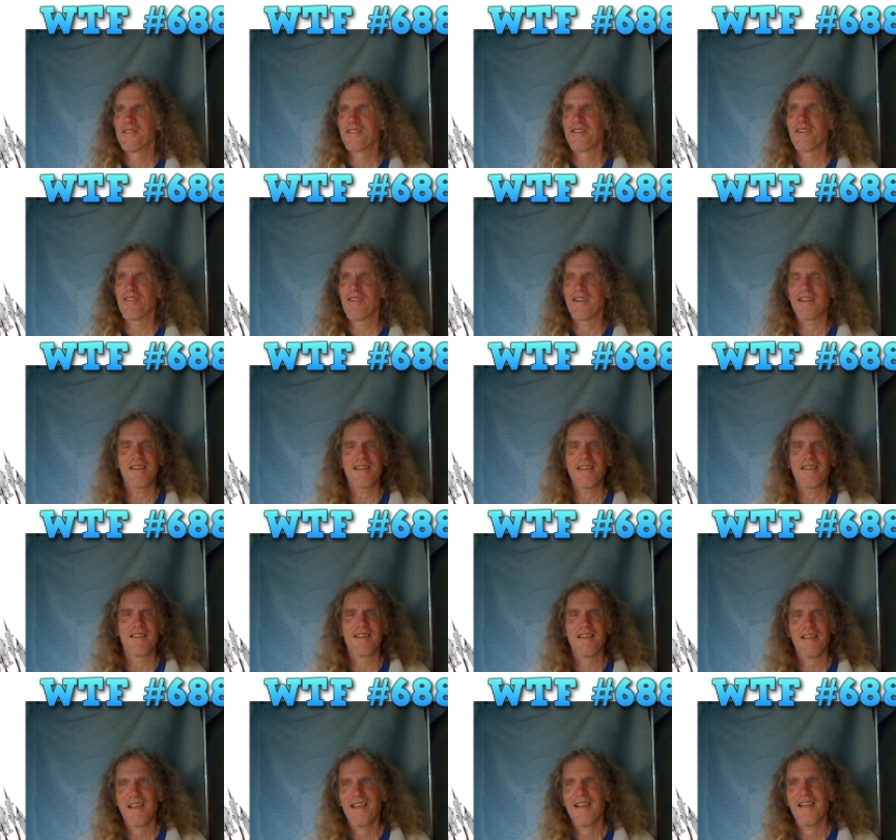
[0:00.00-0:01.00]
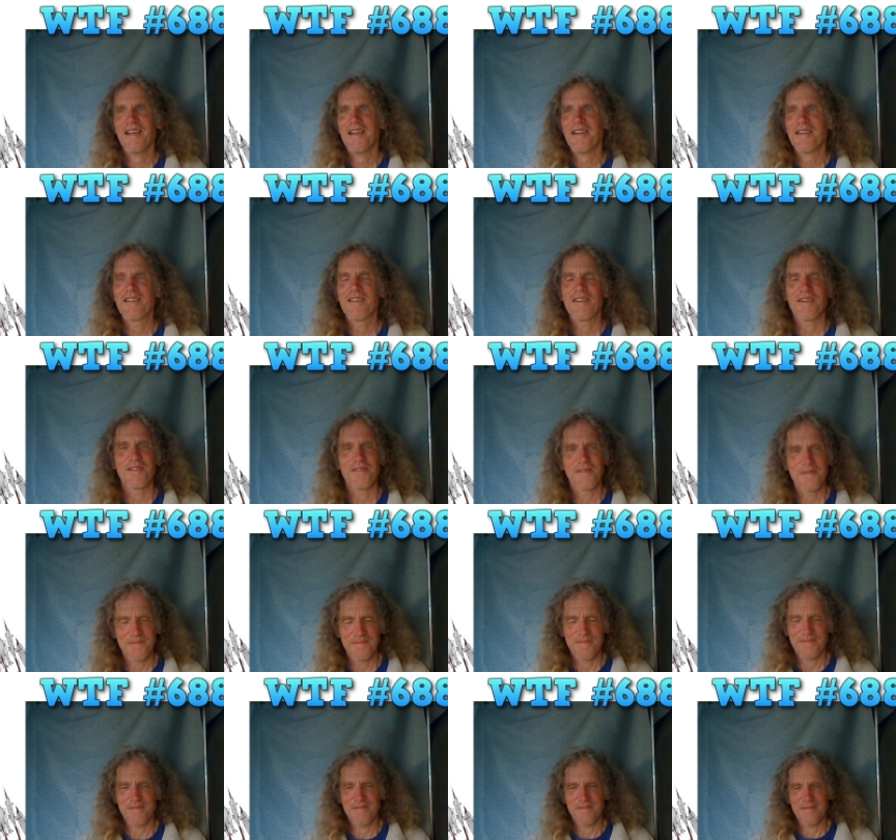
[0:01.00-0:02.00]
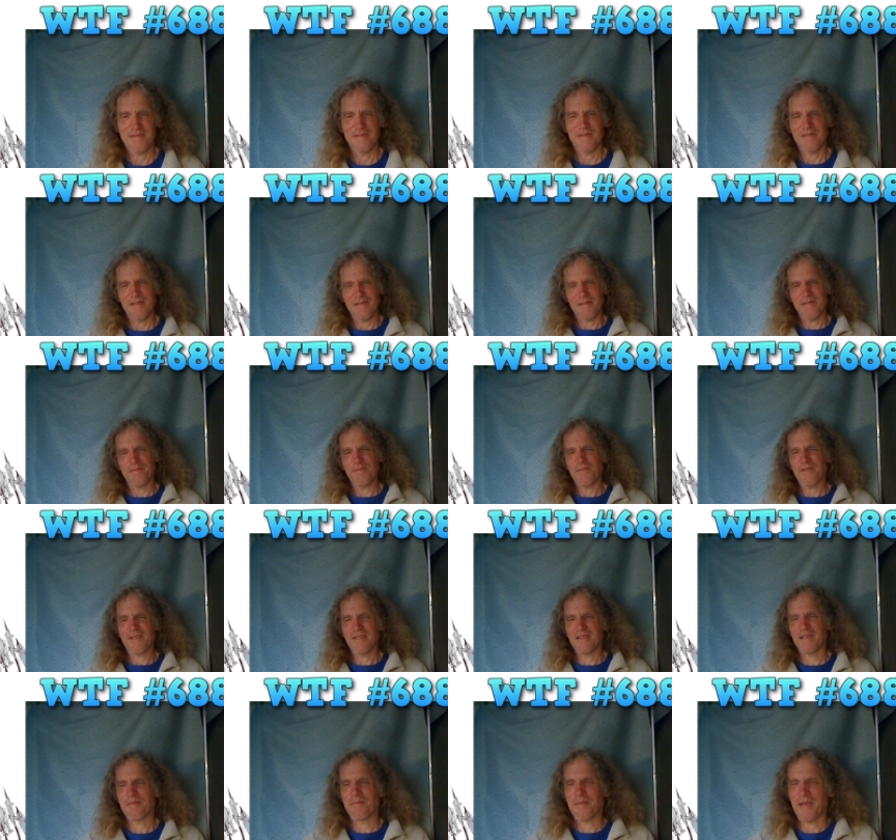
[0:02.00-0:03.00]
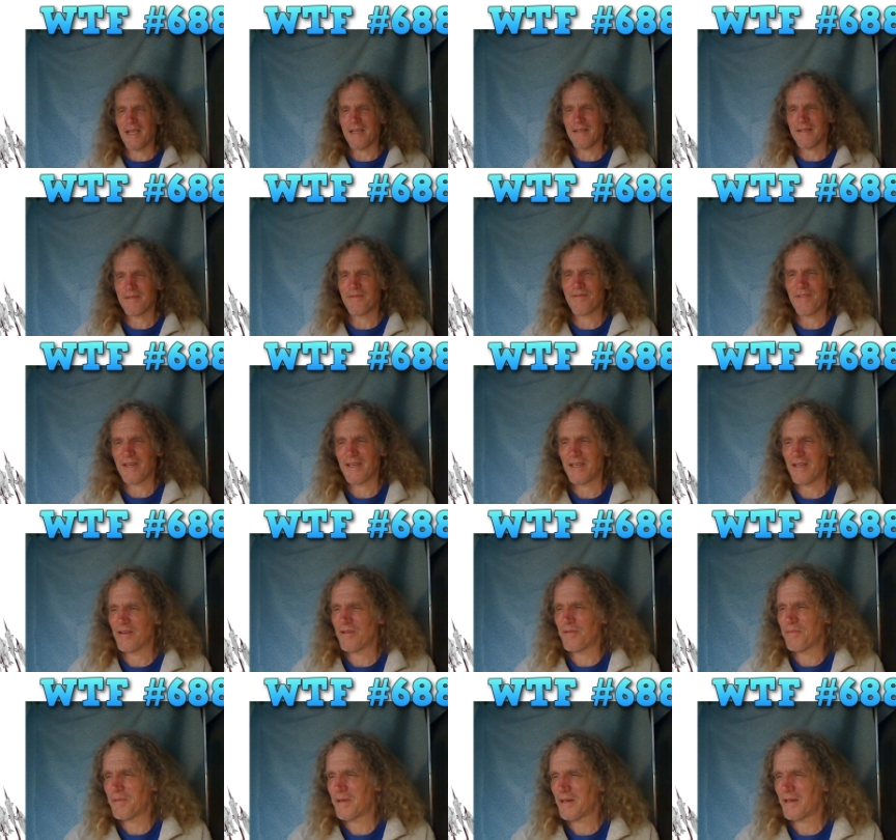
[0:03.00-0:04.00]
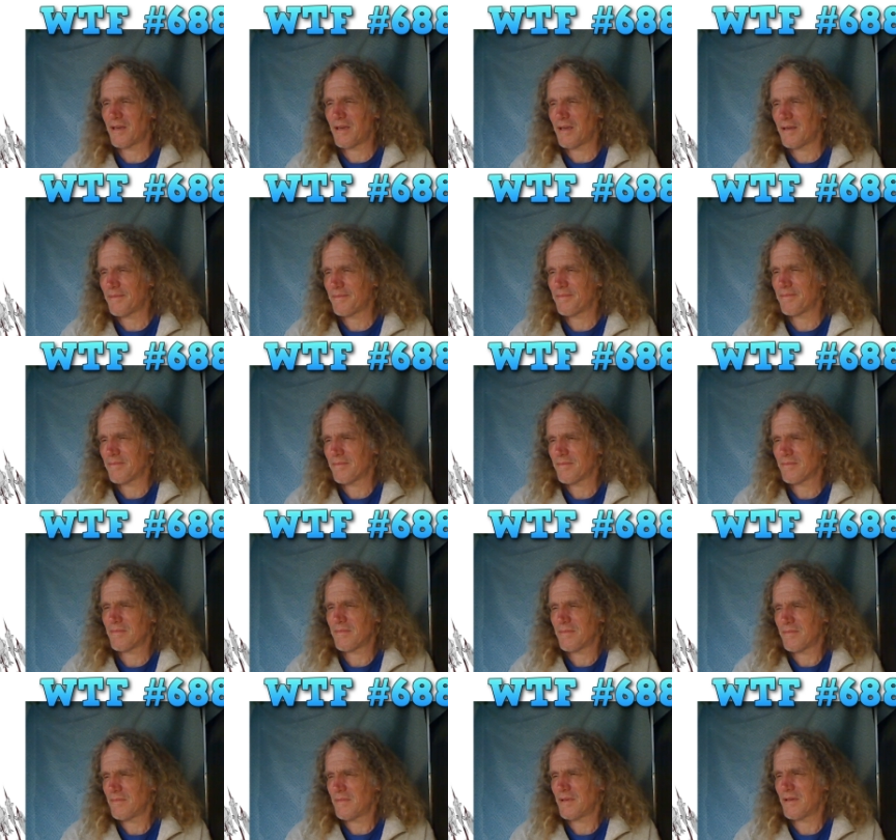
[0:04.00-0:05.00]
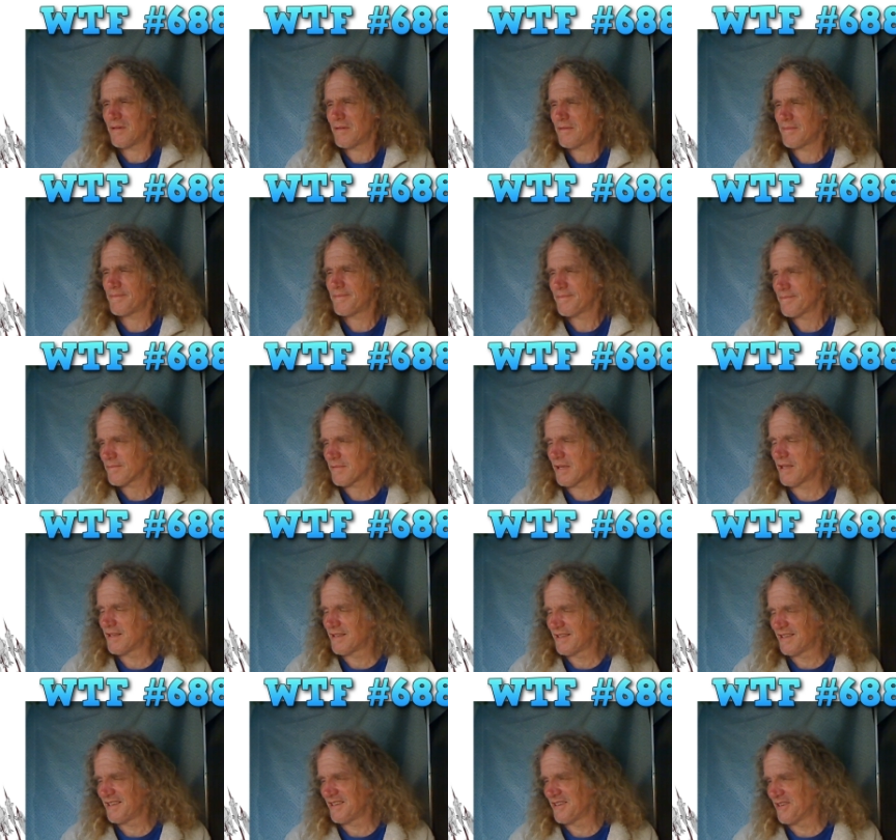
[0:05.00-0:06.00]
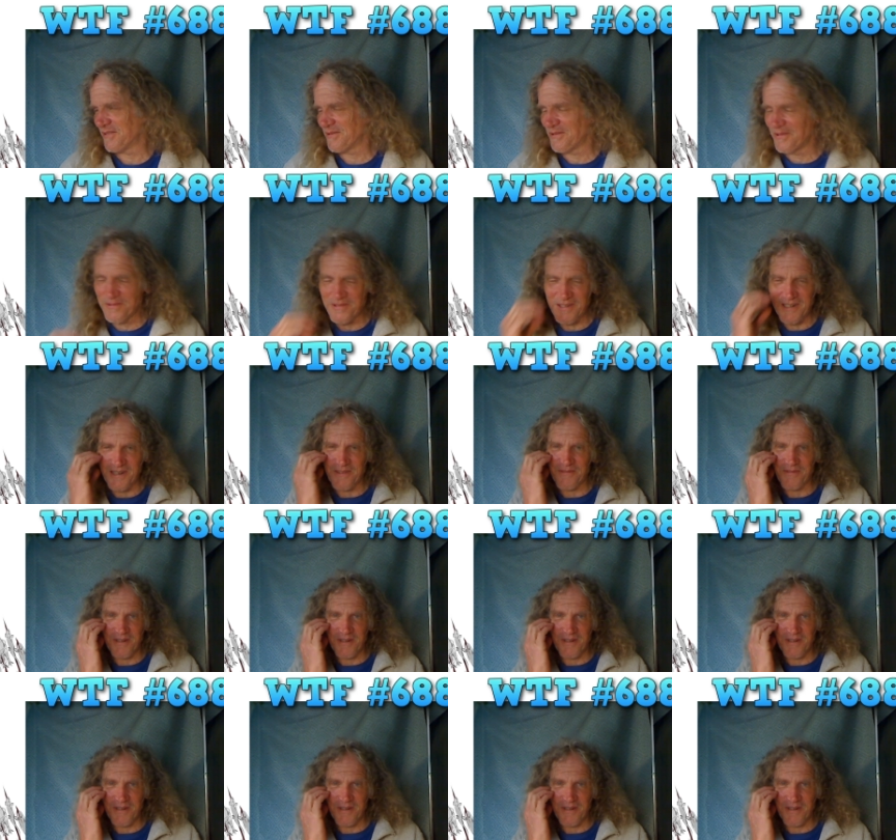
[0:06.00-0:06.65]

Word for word: you know, sorry, I didn't, you know, it wasn't the best video, but I'm, you know,